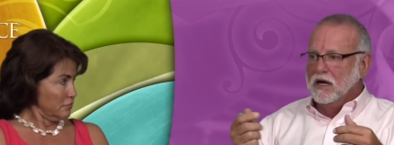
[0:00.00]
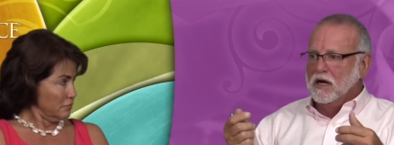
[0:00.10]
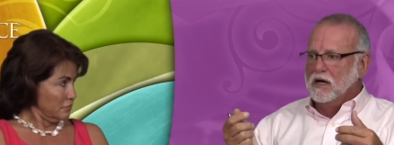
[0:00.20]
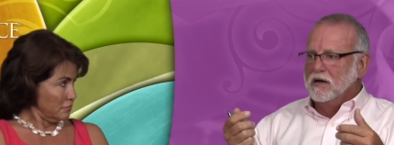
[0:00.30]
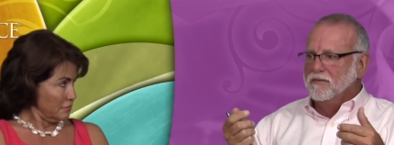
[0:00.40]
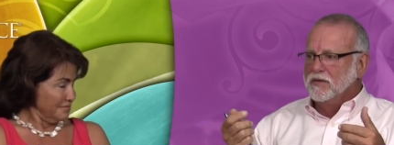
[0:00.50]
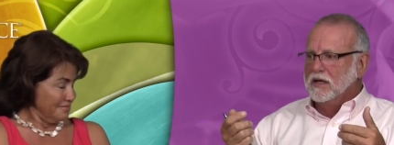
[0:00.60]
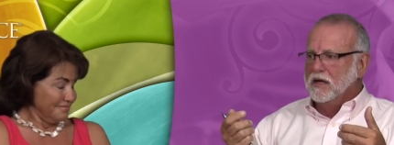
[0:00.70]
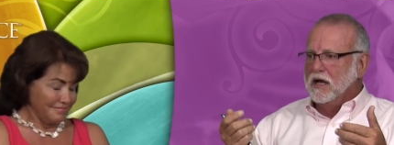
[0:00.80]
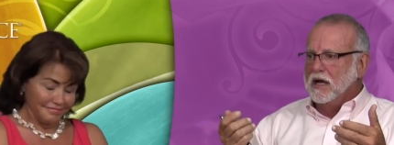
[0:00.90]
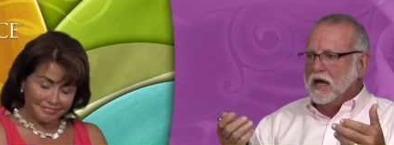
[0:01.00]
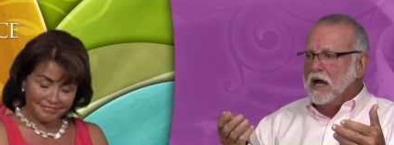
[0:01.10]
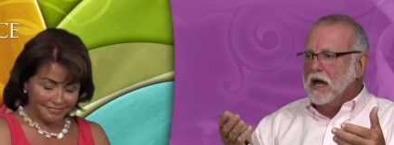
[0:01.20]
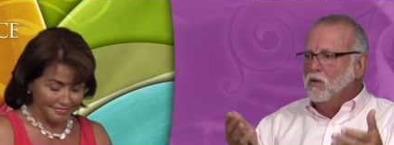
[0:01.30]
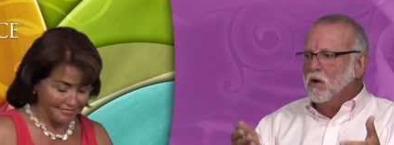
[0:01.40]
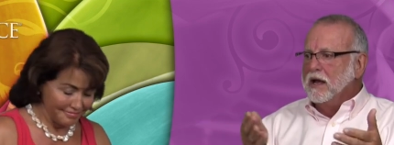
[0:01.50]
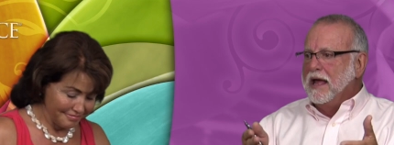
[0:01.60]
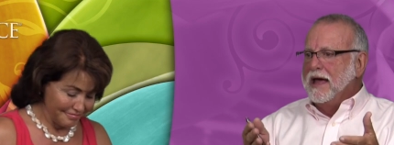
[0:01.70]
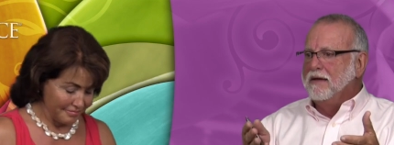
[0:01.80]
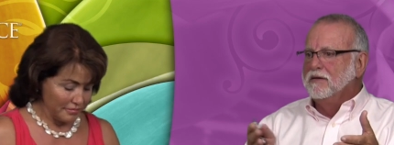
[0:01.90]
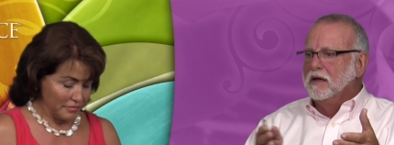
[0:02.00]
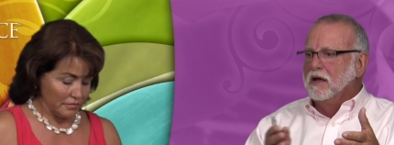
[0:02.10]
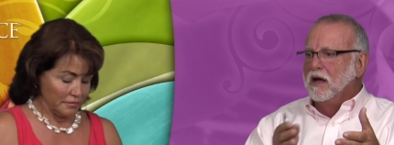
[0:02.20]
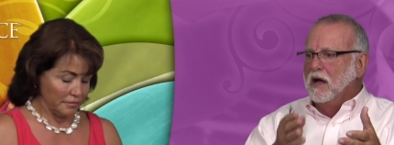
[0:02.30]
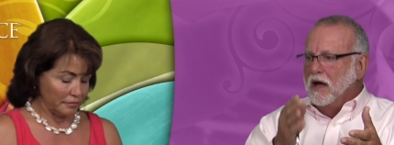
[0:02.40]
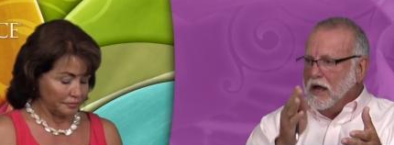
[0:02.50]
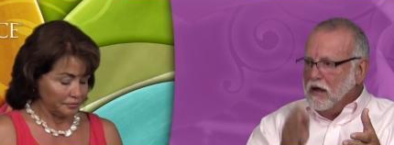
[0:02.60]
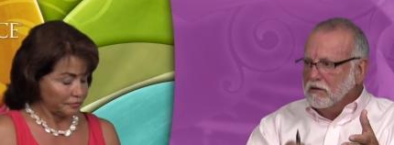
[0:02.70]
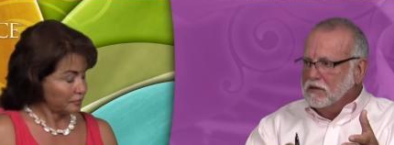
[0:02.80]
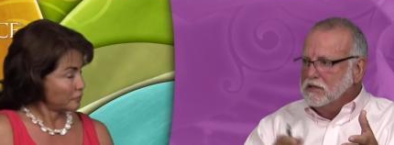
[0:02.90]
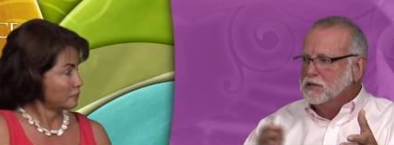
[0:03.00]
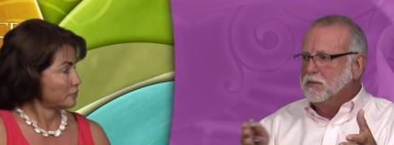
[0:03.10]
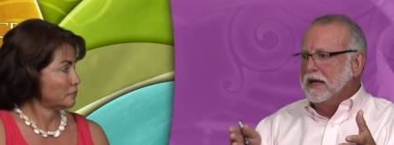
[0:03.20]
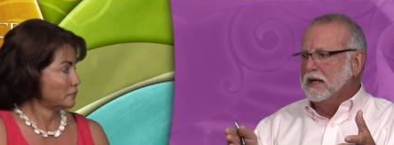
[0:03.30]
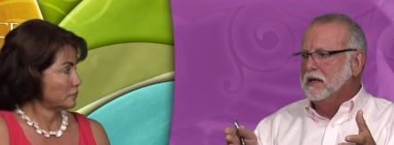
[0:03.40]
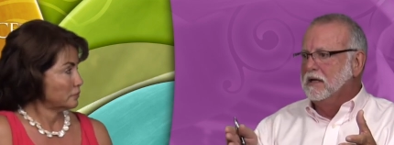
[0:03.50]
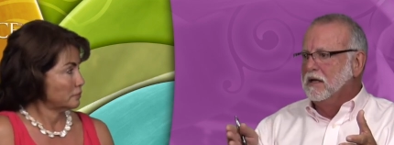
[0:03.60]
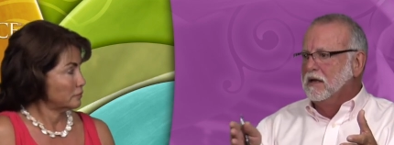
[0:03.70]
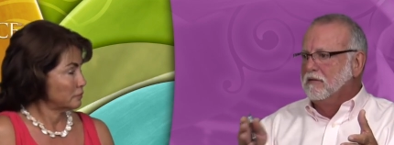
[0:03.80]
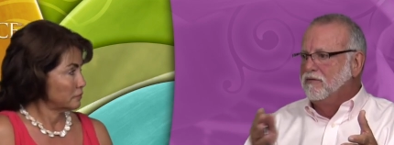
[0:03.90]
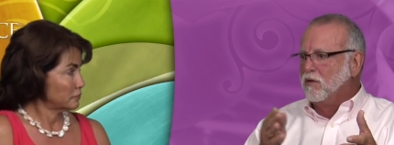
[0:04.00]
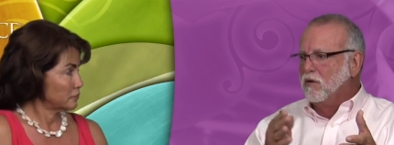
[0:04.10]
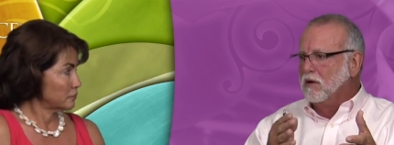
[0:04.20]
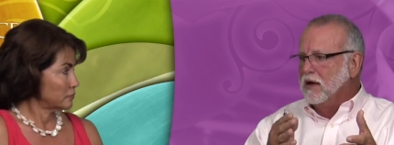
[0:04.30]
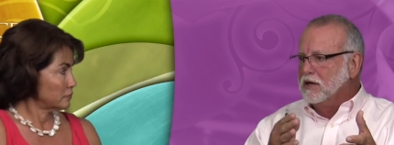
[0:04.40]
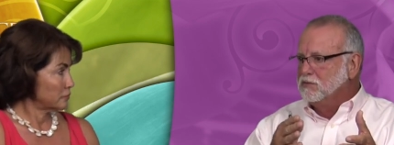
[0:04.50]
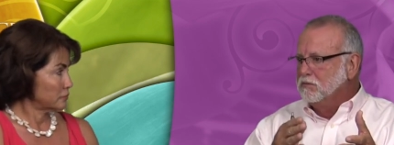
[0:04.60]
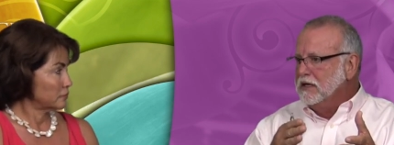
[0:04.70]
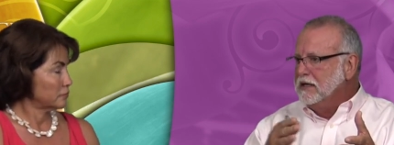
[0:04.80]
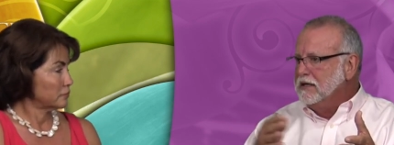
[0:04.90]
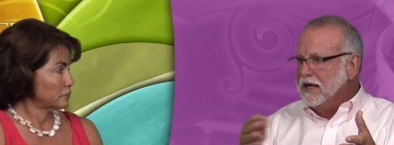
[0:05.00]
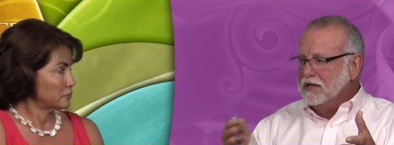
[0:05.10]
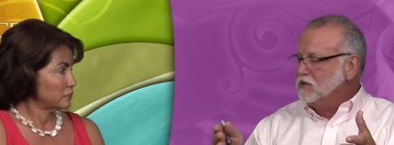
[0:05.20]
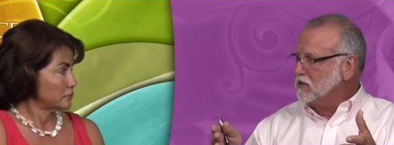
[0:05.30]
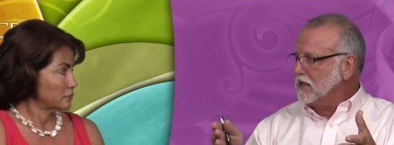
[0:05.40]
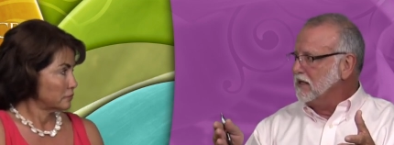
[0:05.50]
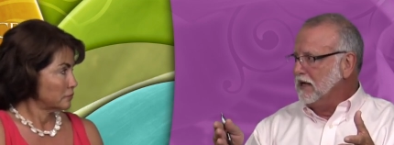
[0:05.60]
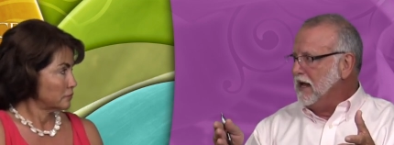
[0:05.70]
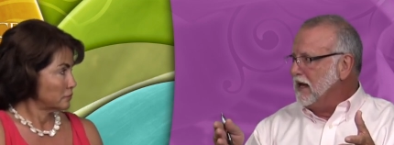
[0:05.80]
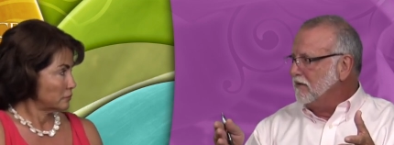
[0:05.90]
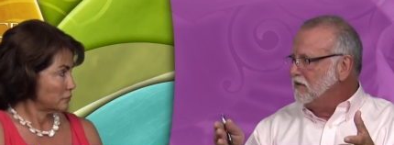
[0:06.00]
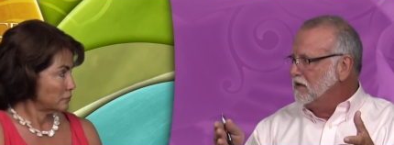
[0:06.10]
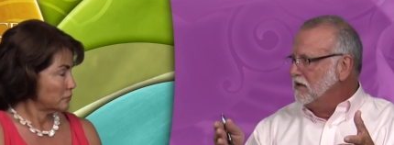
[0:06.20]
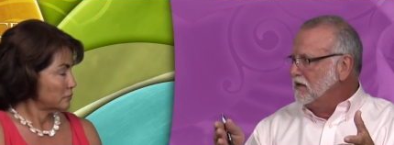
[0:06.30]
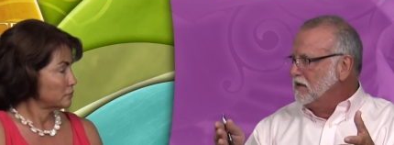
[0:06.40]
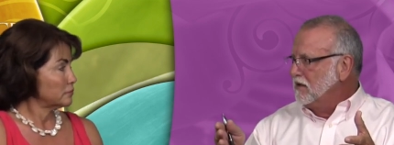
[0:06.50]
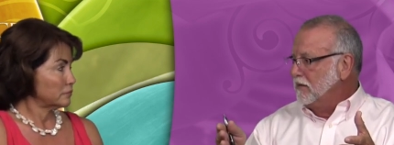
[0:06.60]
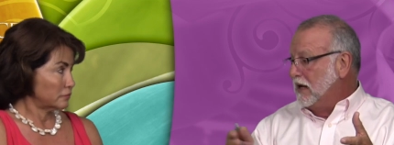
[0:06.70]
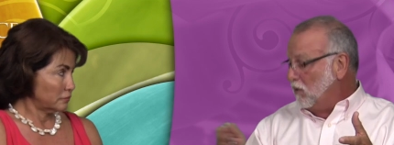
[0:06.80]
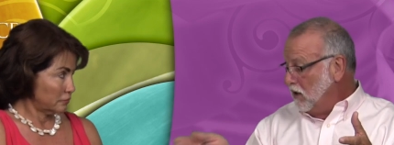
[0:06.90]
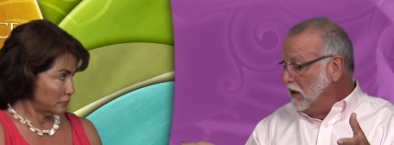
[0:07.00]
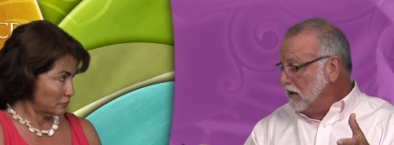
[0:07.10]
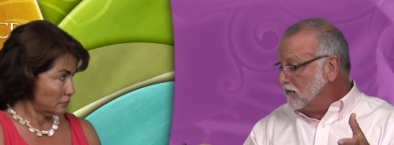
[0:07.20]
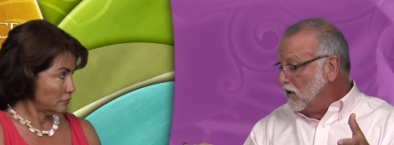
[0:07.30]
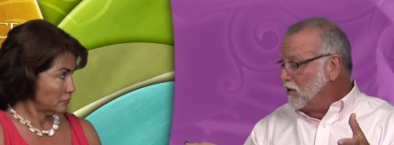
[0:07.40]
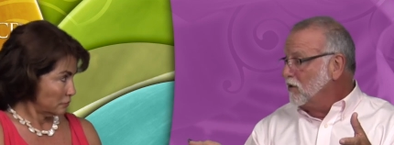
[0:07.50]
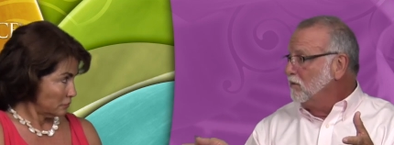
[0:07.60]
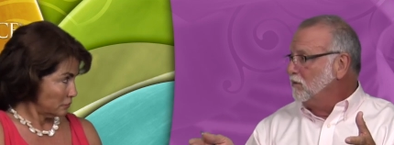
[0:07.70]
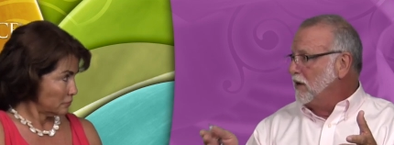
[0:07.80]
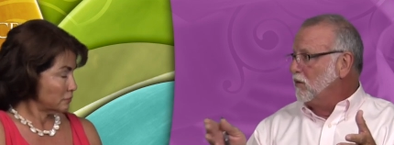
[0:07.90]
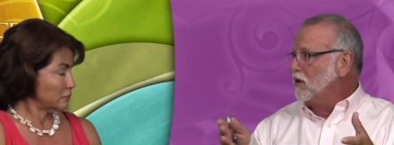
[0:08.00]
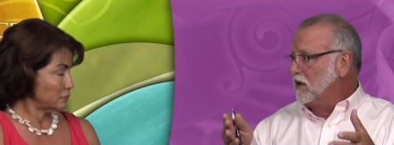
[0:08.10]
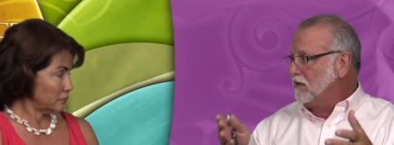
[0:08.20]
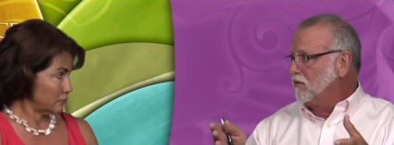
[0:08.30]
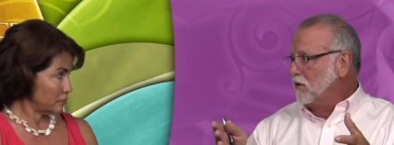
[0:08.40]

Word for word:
Speaker 1: I want to have a healthy span for as many days as I can have. I mean, I want to live longer, but I want to live